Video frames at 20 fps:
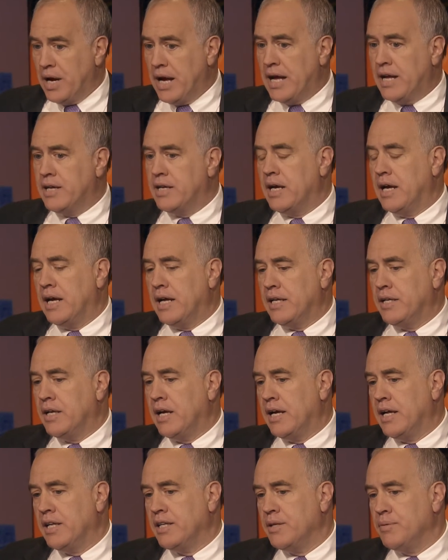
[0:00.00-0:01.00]
and and
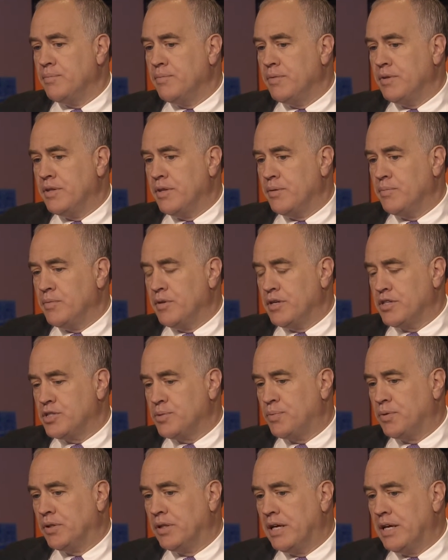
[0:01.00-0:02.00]
and the, the
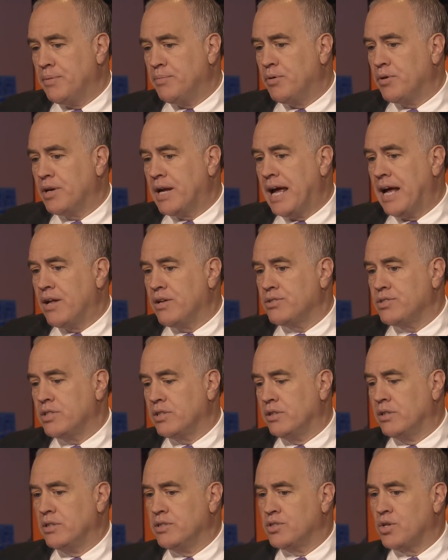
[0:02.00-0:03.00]
municipal labor
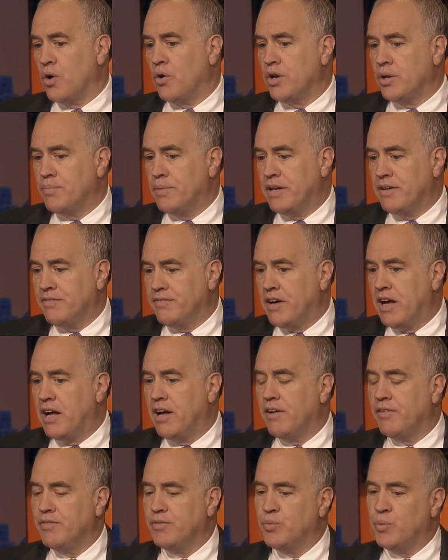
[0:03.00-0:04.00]
council is going to be
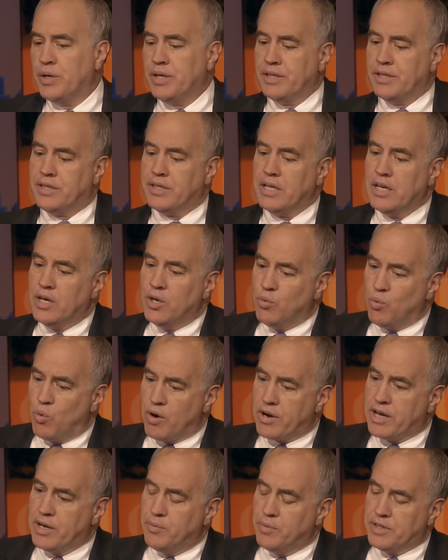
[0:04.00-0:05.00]
involved with
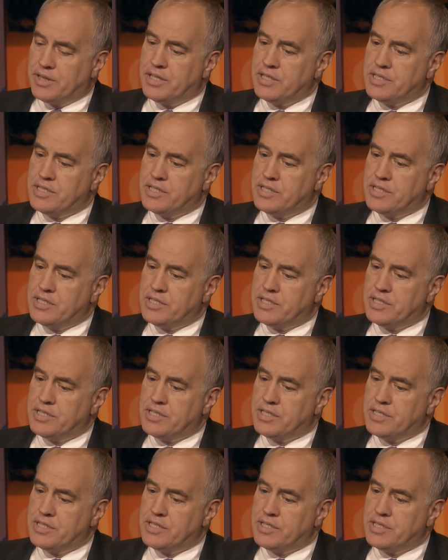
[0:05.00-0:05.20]
working with the